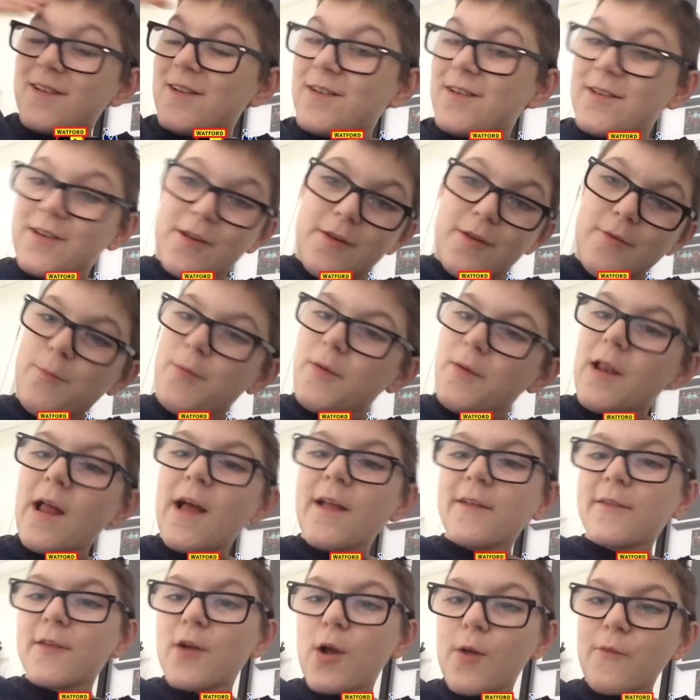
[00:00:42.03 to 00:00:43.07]
But
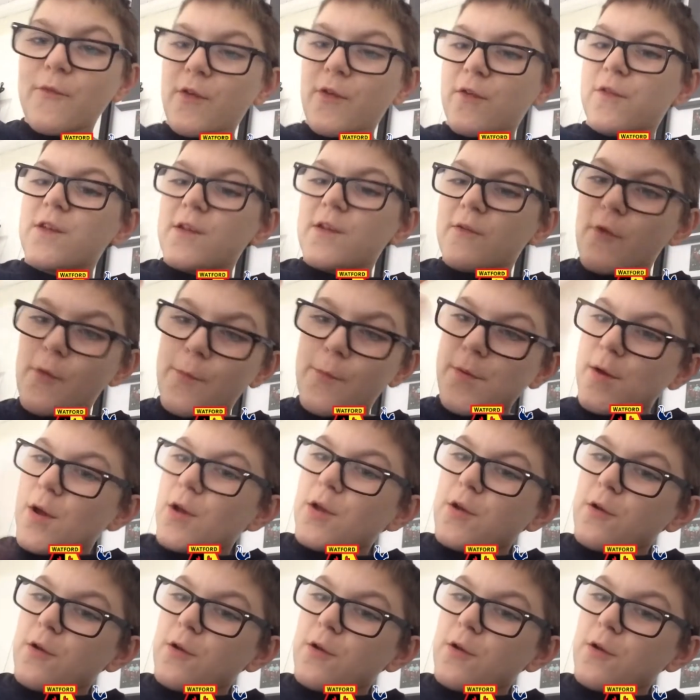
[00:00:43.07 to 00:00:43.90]
let's hope this year will be a